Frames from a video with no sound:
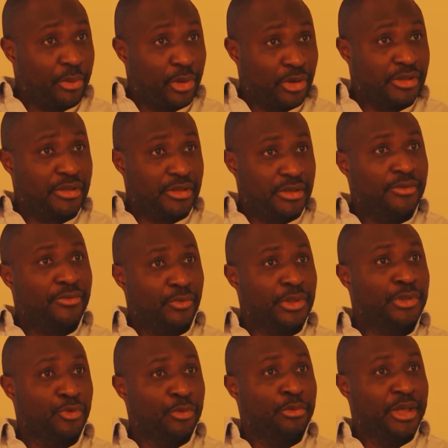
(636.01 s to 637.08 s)
It could be very
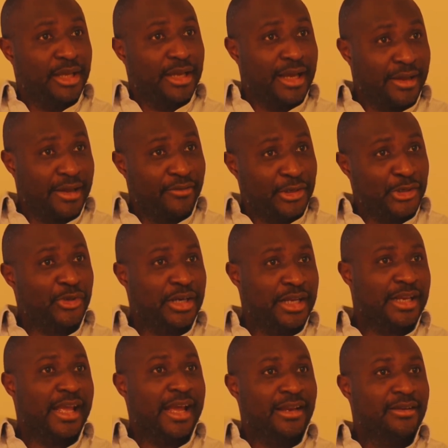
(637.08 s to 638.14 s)
positive, which will
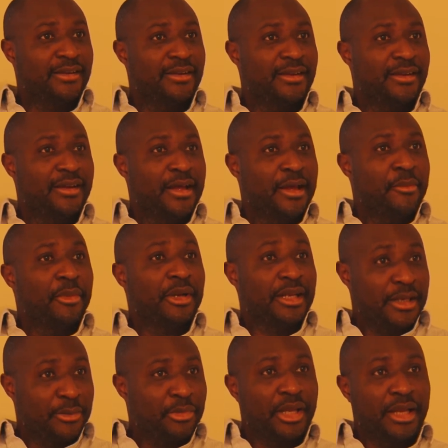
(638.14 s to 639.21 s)
be eventually at the end,
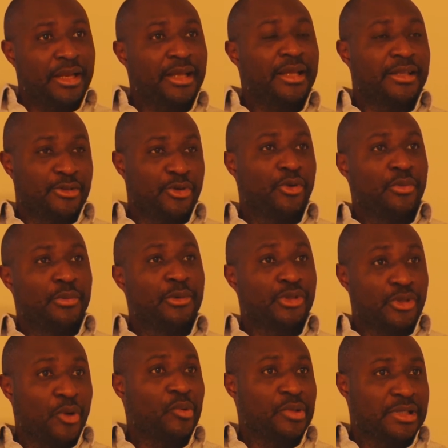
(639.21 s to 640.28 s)
but in the
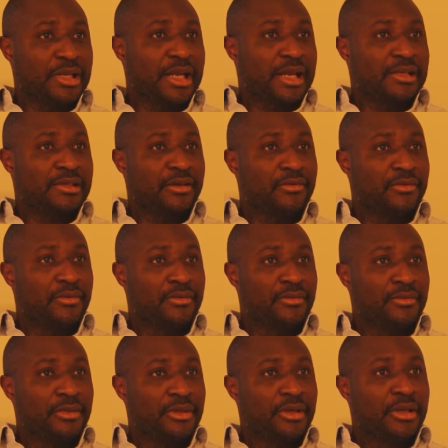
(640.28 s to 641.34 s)
beginning, it's almost always
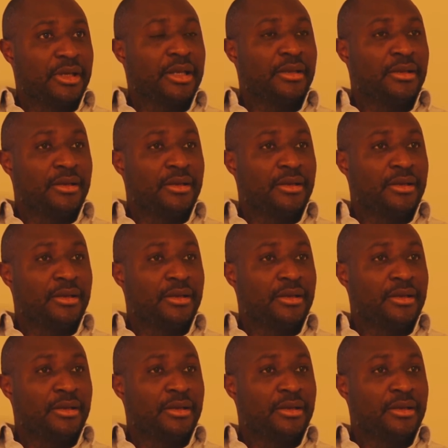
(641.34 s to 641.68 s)
negative.